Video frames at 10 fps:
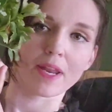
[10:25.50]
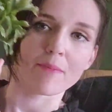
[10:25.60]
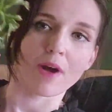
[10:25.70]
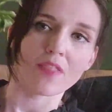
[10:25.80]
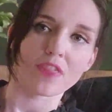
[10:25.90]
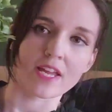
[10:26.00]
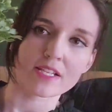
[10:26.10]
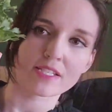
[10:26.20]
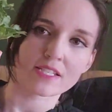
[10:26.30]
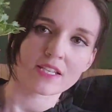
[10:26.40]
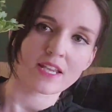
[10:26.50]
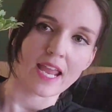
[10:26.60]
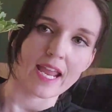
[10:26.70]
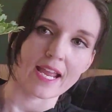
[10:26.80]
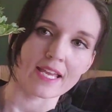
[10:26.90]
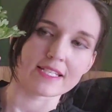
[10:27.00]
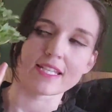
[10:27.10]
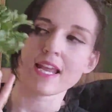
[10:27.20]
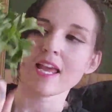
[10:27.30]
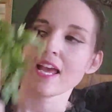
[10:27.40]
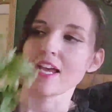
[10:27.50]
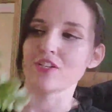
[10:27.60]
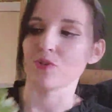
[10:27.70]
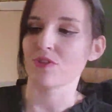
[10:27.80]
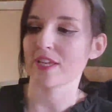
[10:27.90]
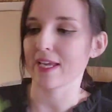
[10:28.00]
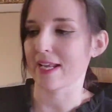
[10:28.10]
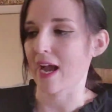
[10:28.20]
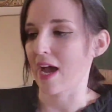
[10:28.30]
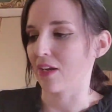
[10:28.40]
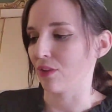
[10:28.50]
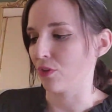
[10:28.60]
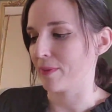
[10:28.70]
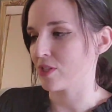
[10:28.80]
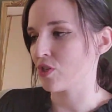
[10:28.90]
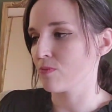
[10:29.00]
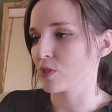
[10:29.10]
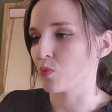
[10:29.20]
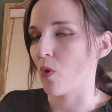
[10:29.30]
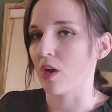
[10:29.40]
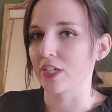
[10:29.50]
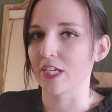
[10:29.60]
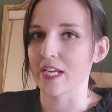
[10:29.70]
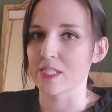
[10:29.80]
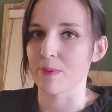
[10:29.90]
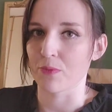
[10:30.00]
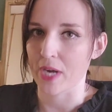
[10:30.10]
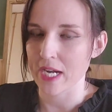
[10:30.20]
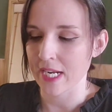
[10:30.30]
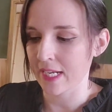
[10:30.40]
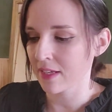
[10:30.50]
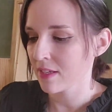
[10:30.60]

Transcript: I bought this, and I do think it got a little bit too much water. It's been raining.